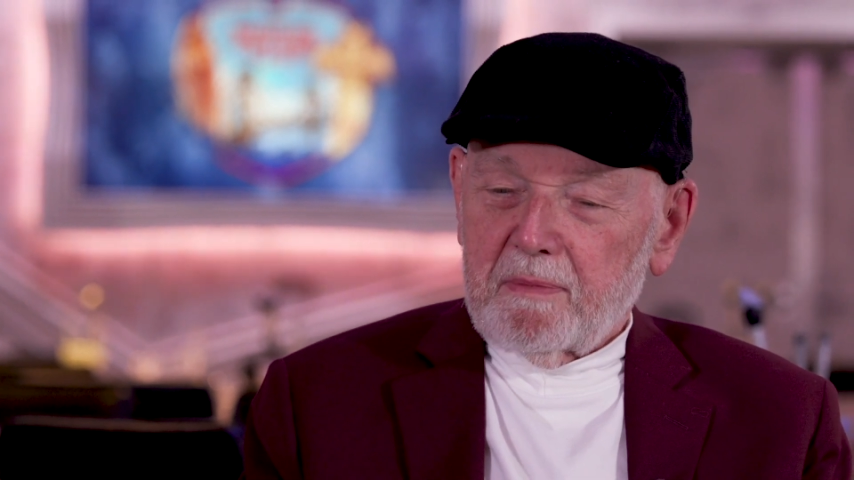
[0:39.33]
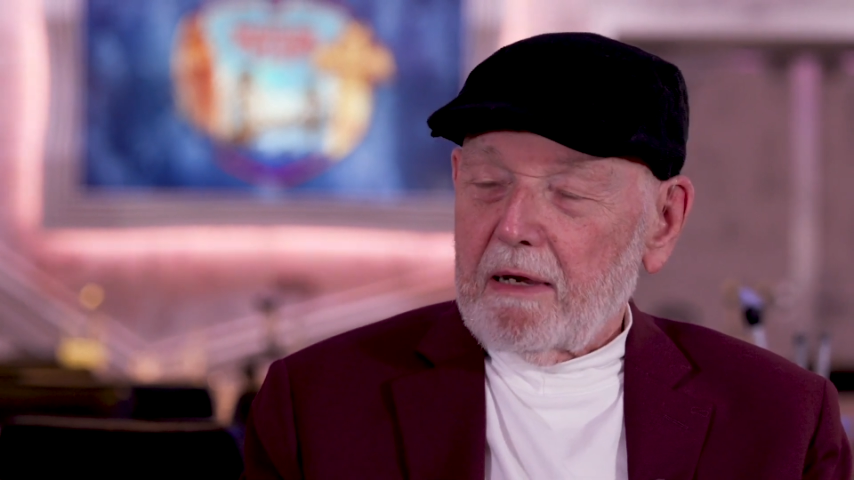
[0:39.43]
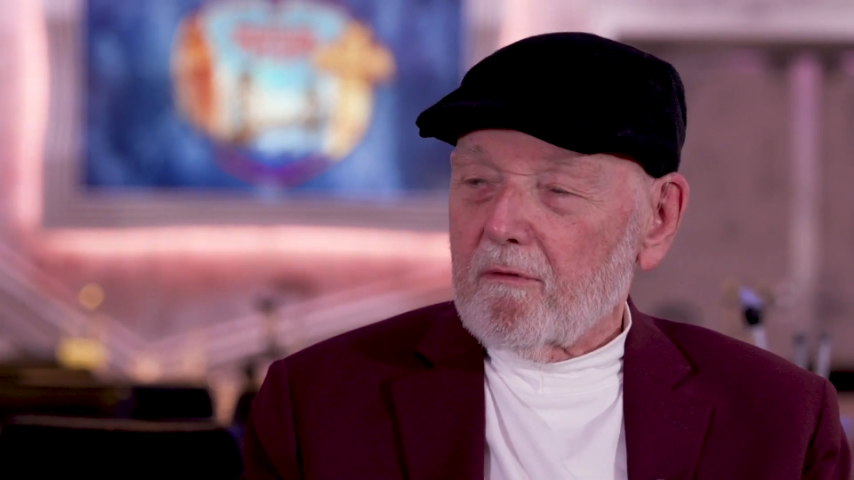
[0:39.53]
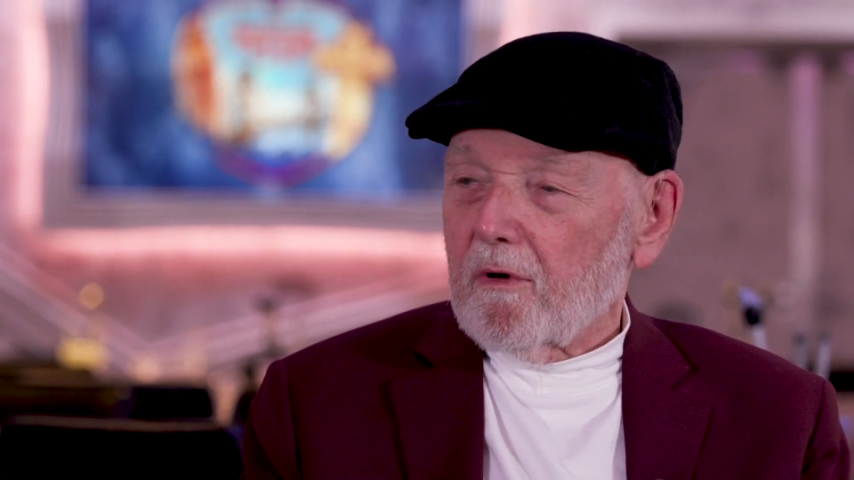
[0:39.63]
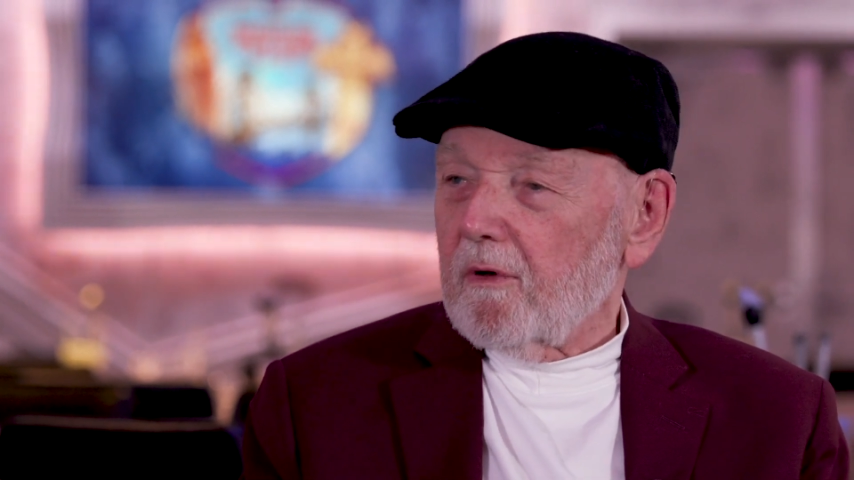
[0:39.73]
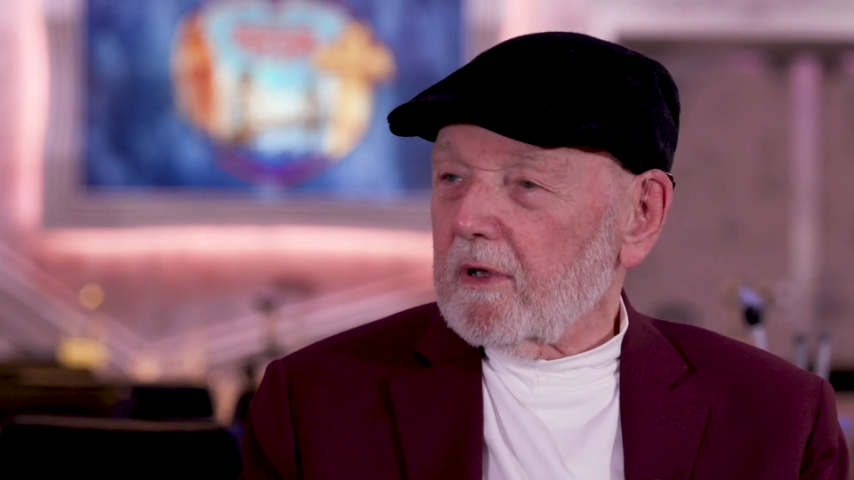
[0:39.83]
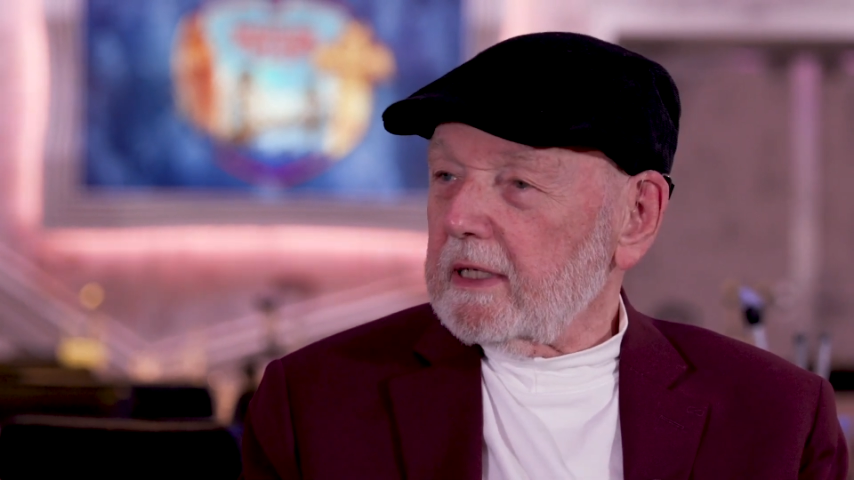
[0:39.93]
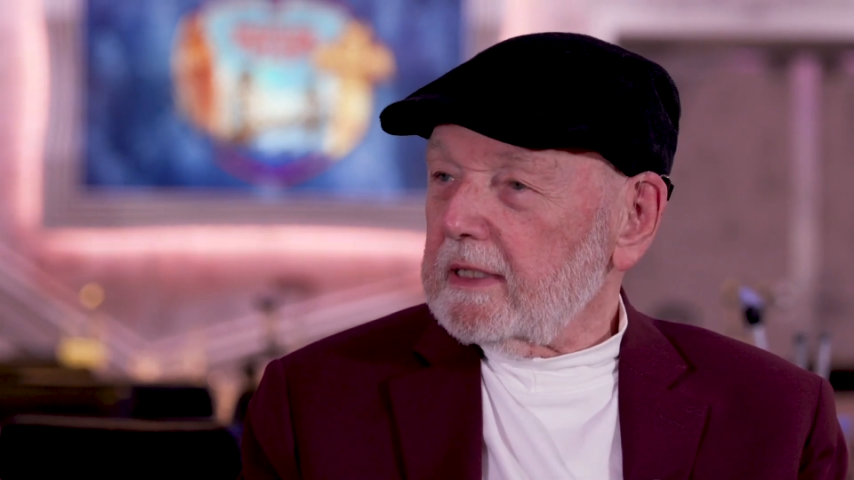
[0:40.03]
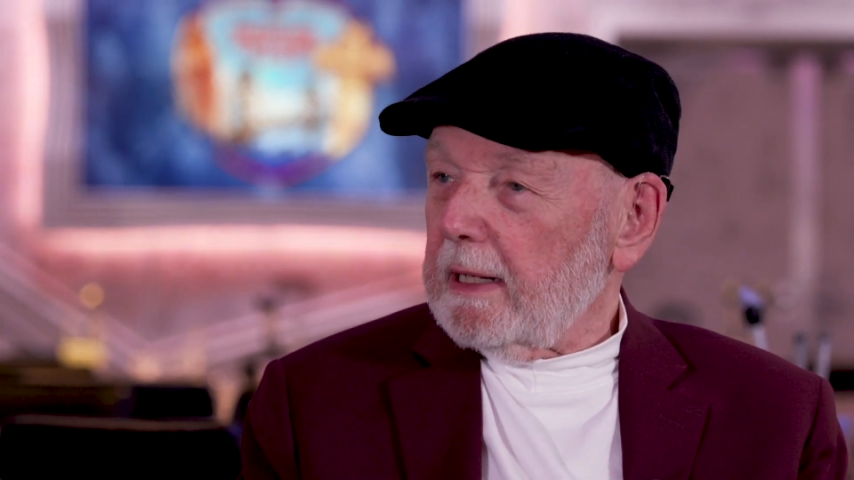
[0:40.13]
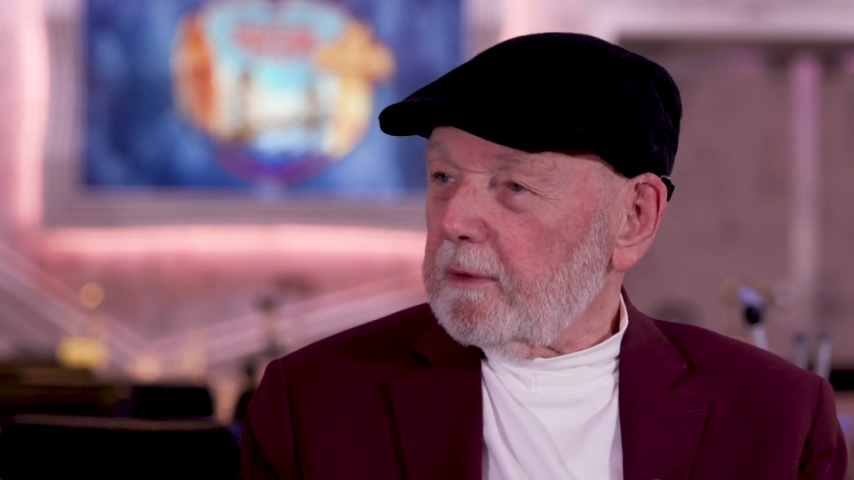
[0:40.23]
payroll,
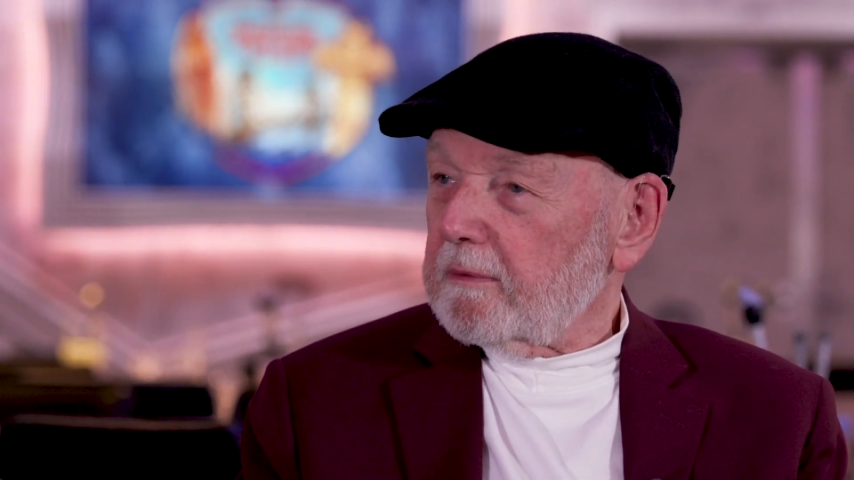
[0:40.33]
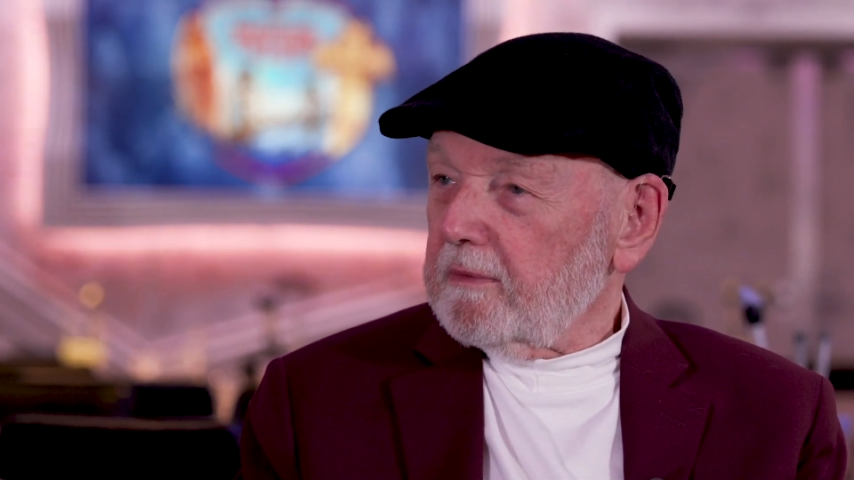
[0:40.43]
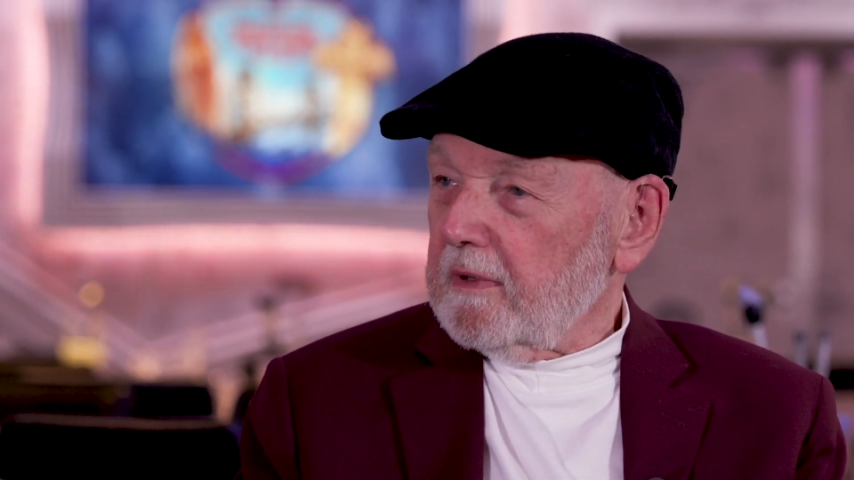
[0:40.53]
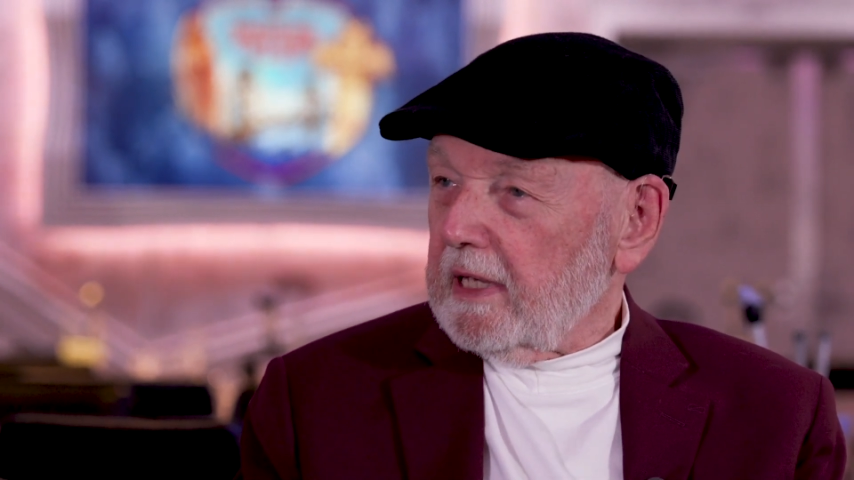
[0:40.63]
and they would